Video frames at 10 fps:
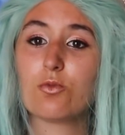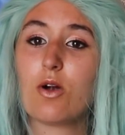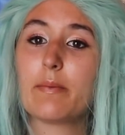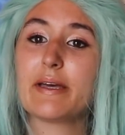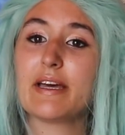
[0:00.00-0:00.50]

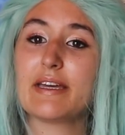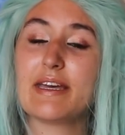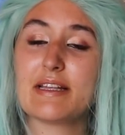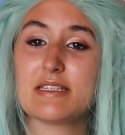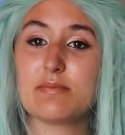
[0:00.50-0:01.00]
rubbing
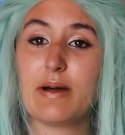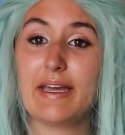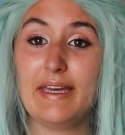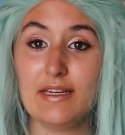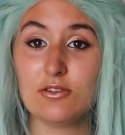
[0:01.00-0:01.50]
against my
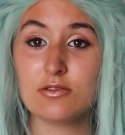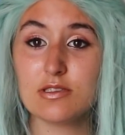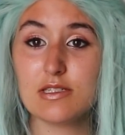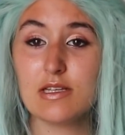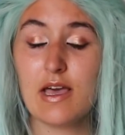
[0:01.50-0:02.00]

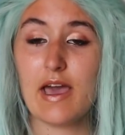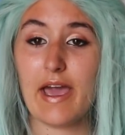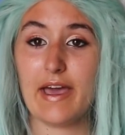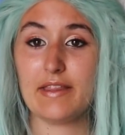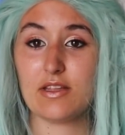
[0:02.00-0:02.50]
heels
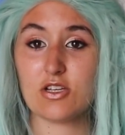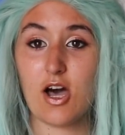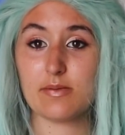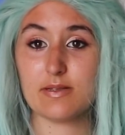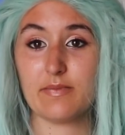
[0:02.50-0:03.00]
and the
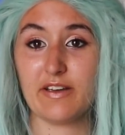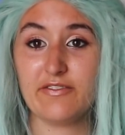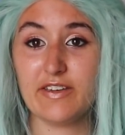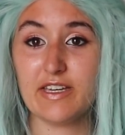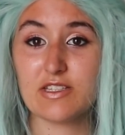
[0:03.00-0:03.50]
tops of my
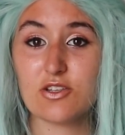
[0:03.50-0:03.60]
feet.